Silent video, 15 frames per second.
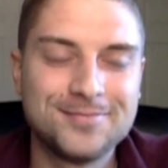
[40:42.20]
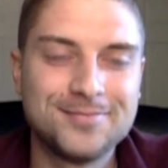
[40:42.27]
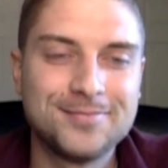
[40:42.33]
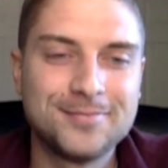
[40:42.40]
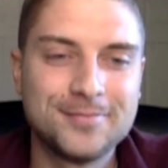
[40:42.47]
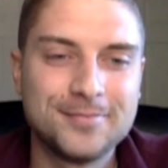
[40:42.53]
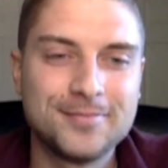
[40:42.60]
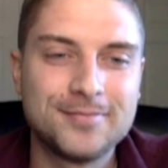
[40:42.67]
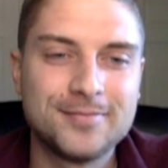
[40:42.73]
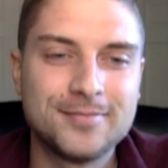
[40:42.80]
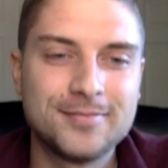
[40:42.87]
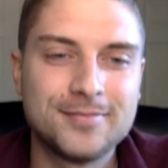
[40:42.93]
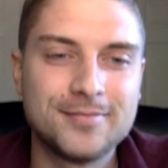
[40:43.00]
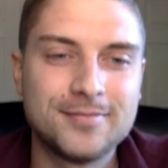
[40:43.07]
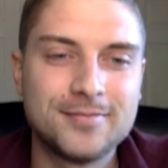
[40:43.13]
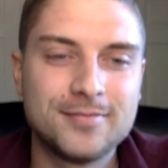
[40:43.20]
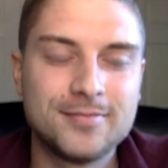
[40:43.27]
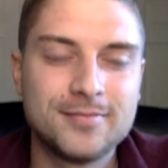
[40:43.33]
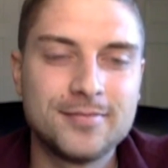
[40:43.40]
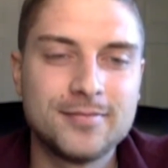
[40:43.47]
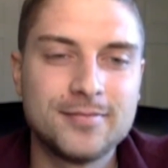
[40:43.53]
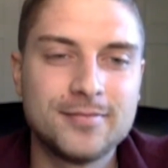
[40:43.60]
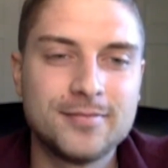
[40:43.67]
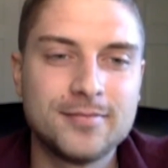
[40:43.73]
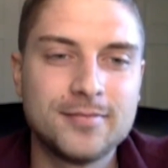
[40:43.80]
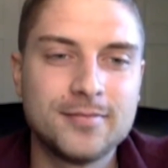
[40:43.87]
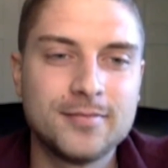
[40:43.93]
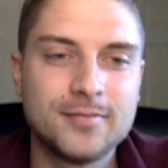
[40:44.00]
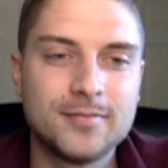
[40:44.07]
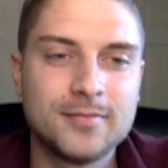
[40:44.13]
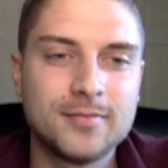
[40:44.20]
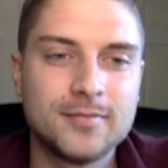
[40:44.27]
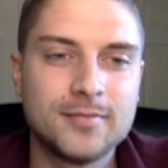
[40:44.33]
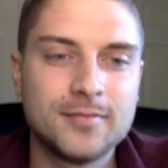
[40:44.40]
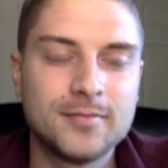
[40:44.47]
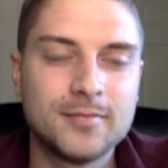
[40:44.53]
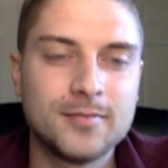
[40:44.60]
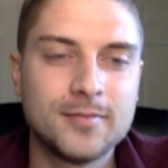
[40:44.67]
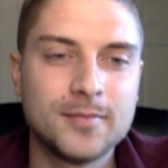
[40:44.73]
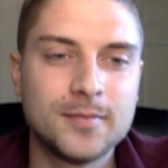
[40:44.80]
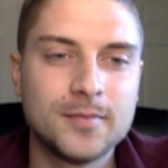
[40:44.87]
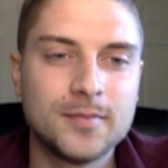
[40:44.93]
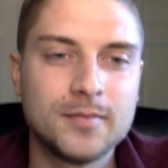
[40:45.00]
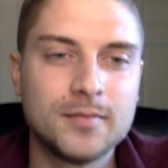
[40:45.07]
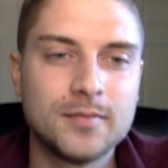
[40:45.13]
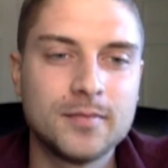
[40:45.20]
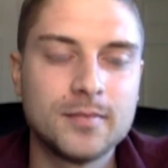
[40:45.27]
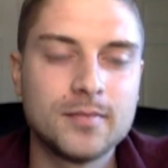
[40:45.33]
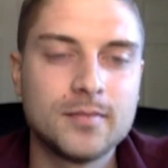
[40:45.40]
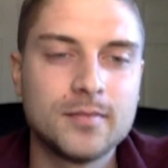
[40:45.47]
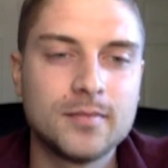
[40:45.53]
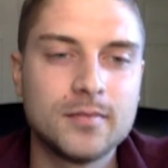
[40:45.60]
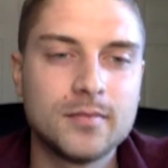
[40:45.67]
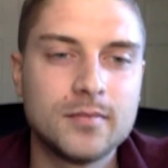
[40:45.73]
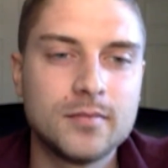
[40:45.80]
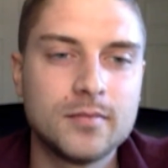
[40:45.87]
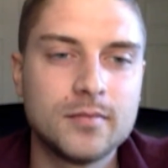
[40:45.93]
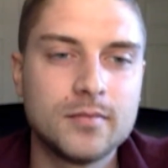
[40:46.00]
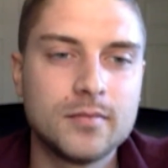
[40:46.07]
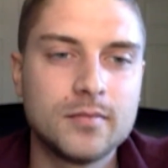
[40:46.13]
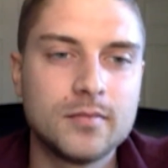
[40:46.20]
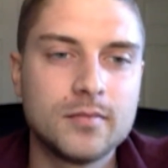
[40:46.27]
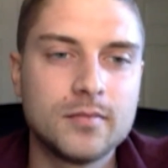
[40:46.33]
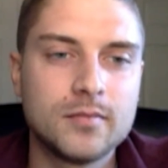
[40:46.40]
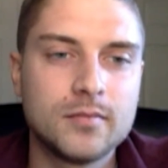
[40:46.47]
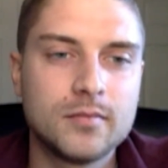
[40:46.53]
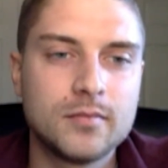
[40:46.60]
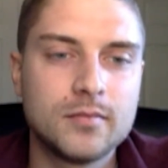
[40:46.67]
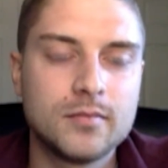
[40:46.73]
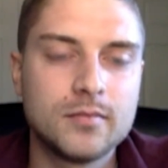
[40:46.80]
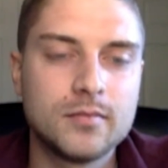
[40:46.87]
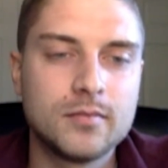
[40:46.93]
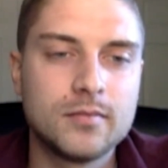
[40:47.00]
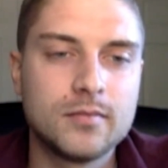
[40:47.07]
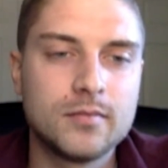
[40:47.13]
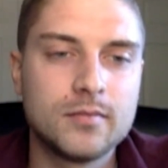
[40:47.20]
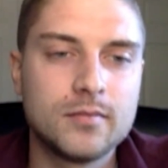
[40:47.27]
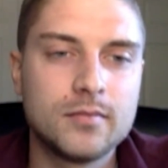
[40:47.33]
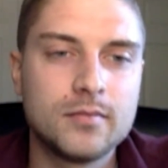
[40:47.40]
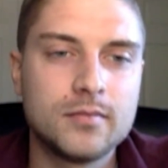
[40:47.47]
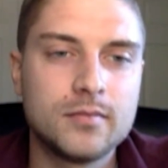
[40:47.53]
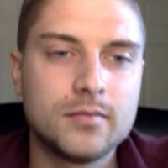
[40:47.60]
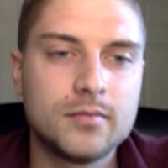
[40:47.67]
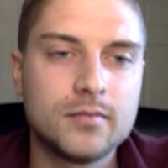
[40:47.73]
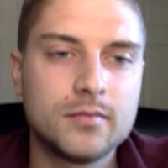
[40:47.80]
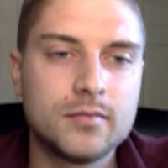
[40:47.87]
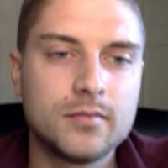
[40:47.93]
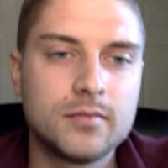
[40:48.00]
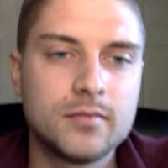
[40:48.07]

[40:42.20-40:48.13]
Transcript: The person shown says nothing.